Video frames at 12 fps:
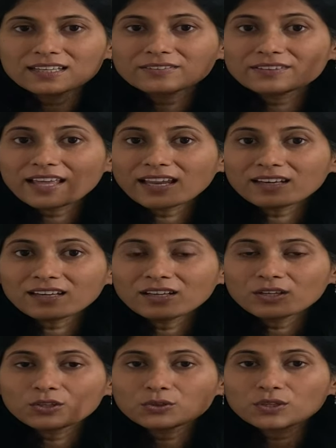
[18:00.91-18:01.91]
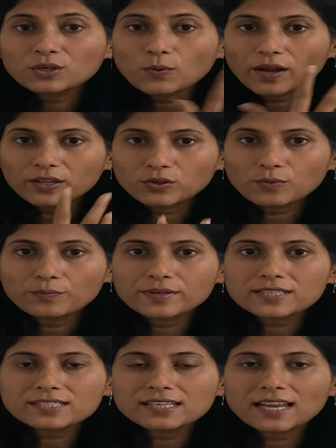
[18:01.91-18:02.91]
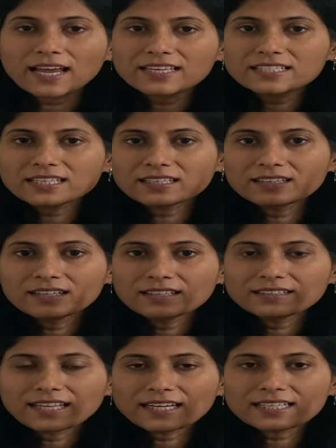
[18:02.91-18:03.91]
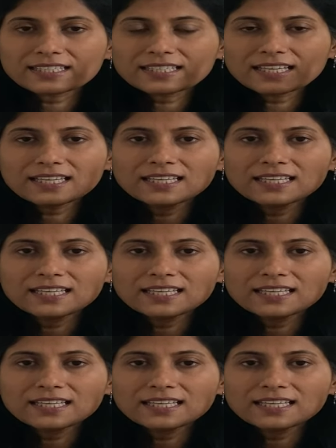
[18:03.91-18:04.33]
Then you require your personal hygiene, that is the